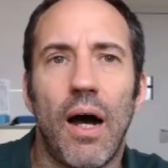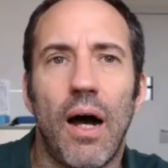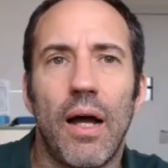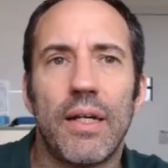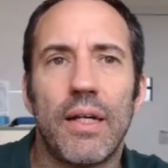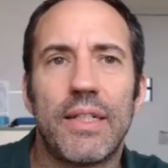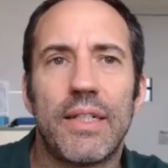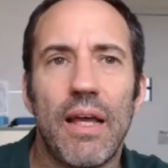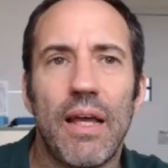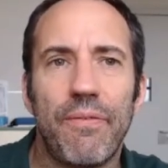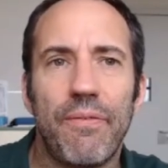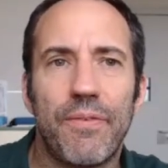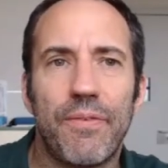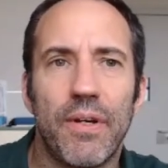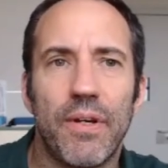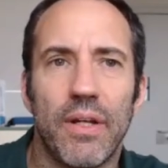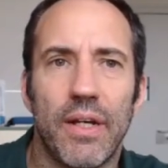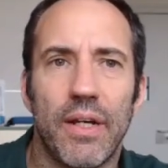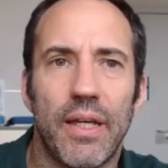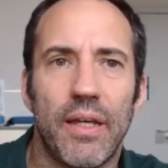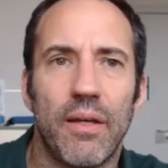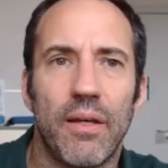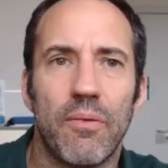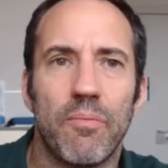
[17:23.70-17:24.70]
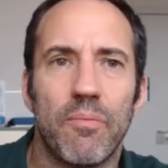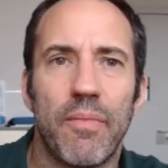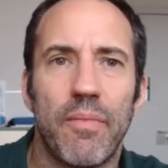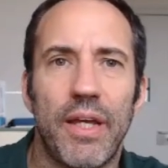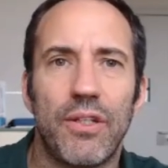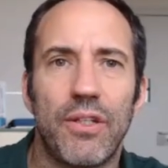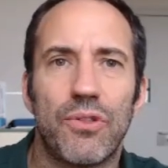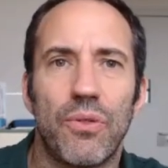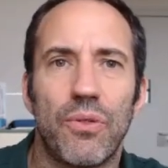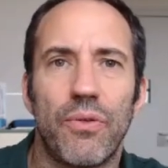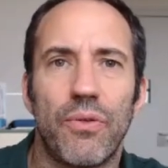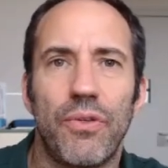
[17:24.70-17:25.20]
Definitely make
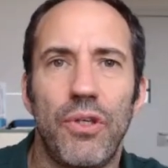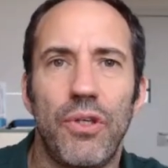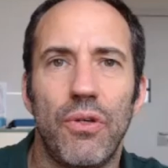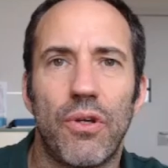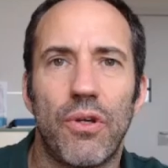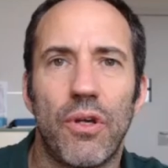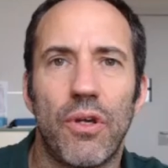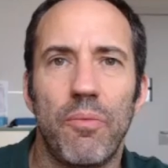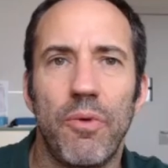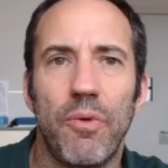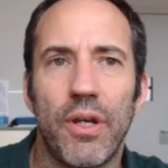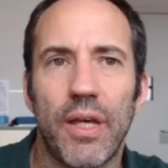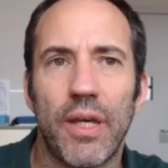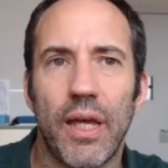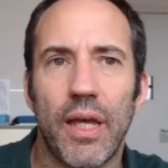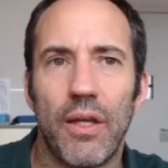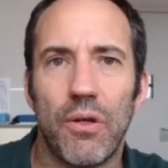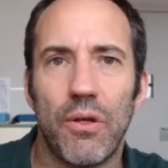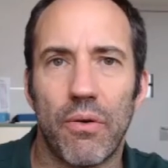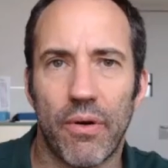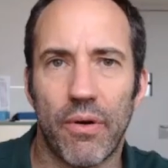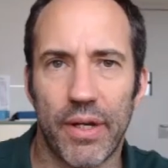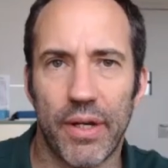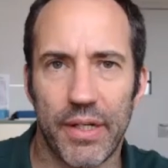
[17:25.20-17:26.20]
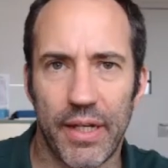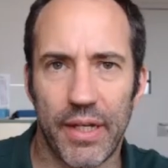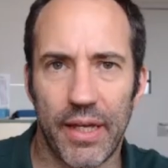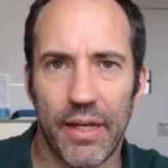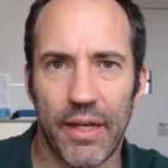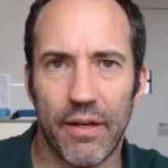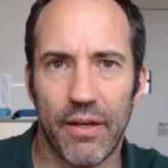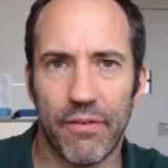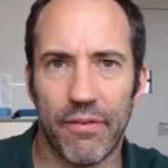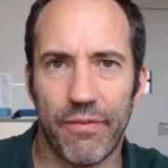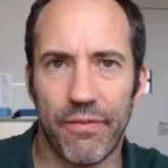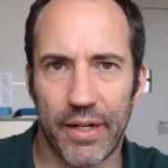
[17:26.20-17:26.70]
sure that you communicate your idea
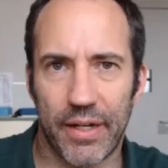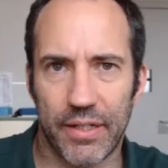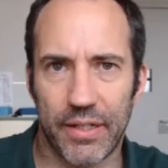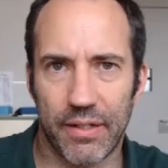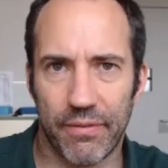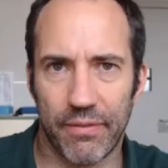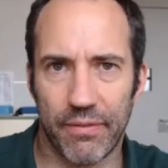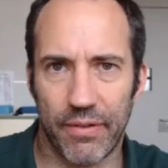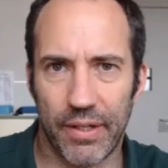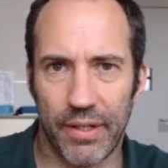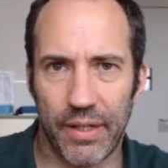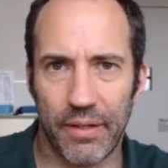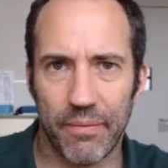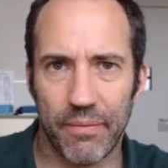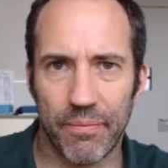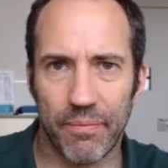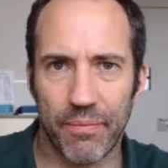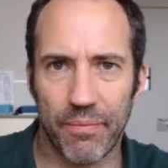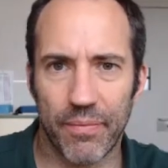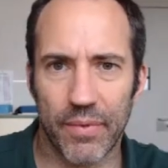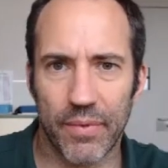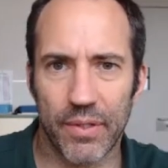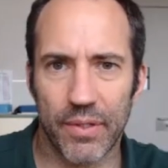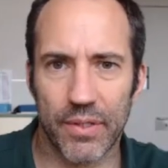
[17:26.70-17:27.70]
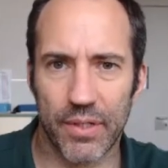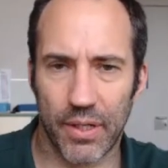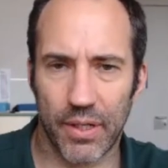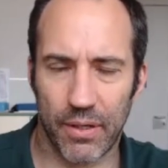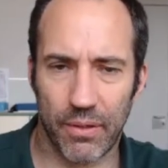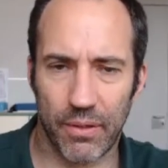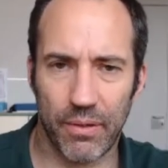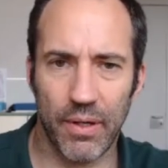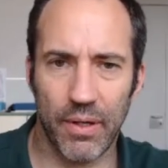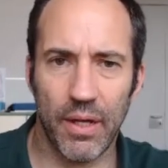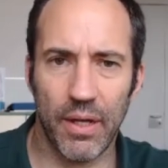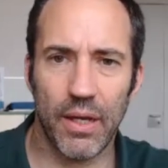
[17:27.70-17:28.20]
effectively.
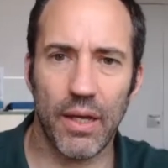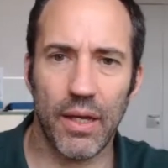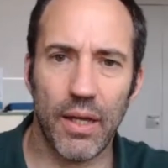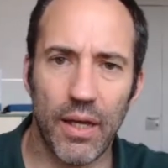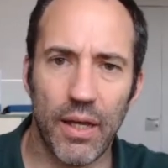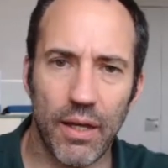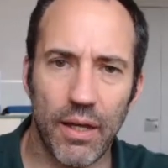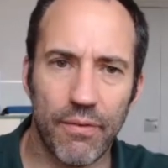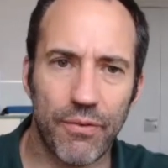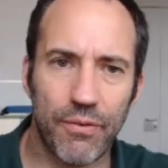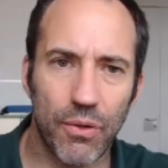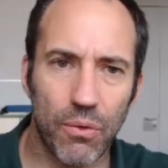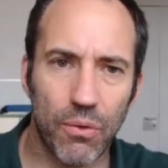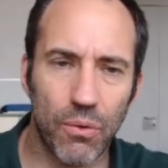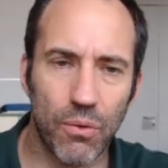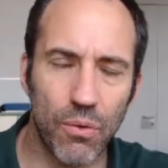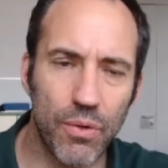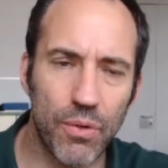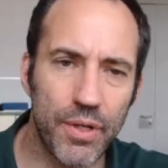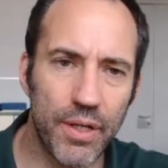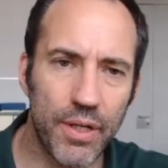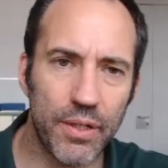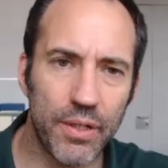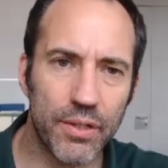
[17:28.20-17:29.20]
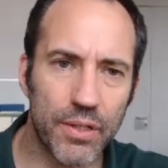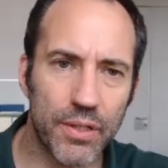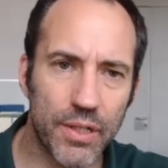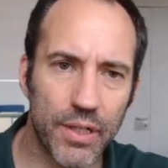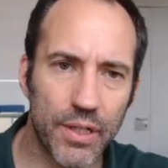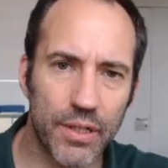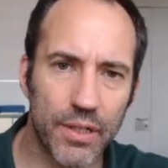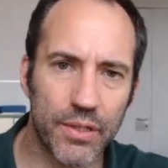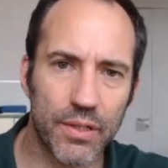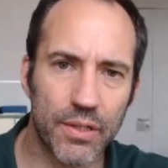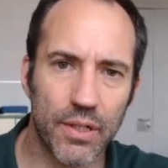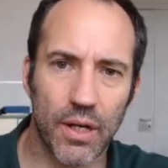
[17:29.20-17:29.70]
So if your audience
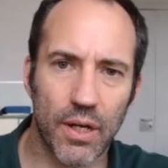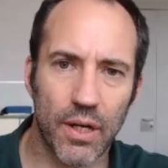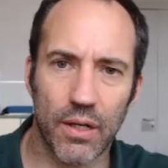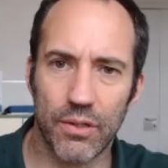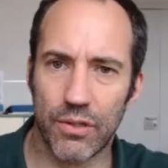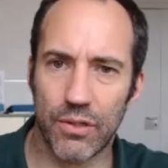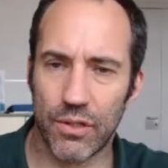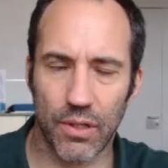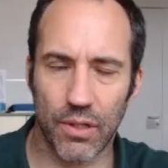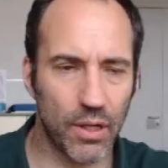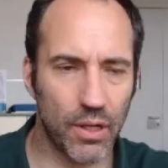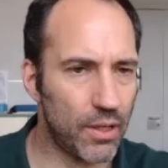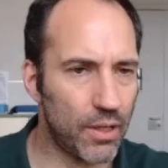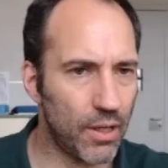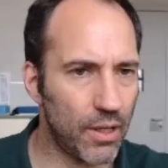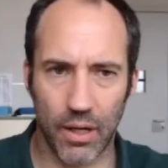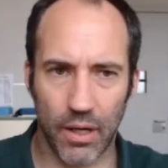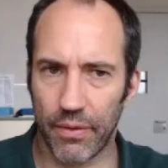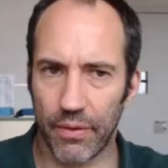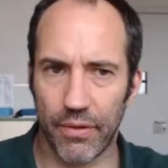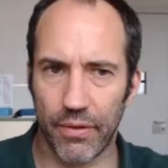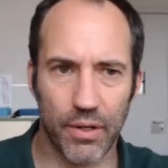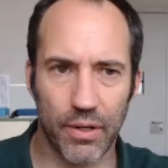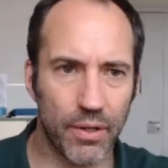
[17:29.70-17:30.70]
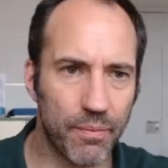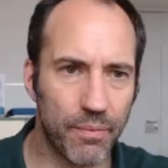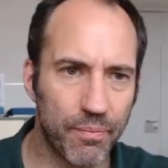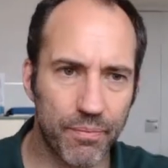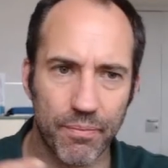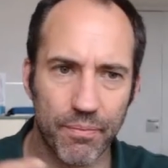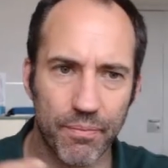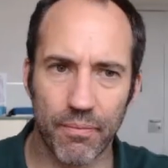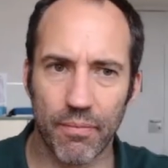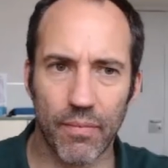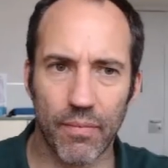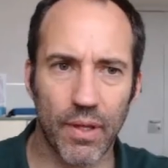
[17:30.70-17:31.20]
is other
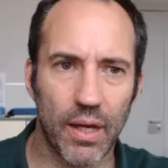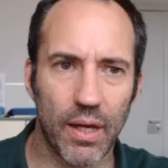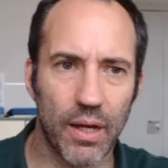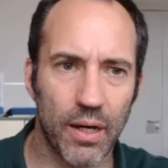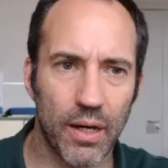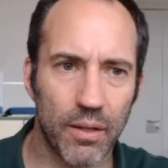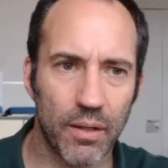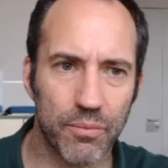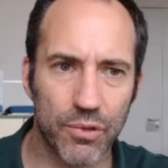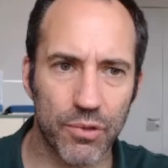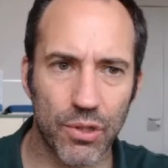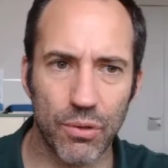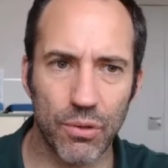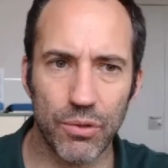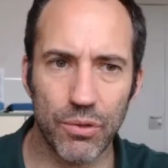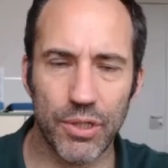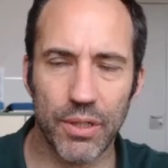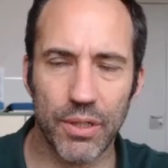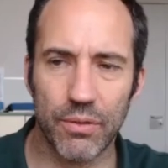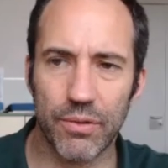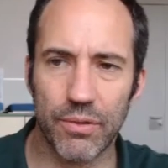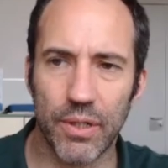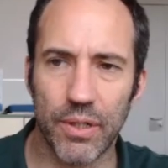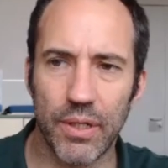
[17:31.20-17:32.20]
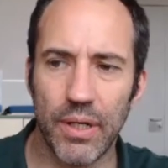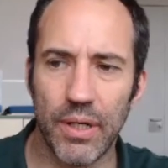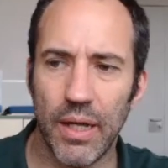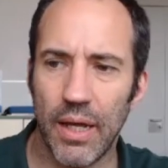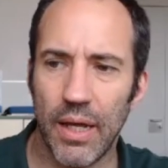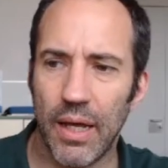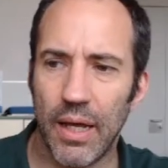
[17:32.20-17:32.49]
school children,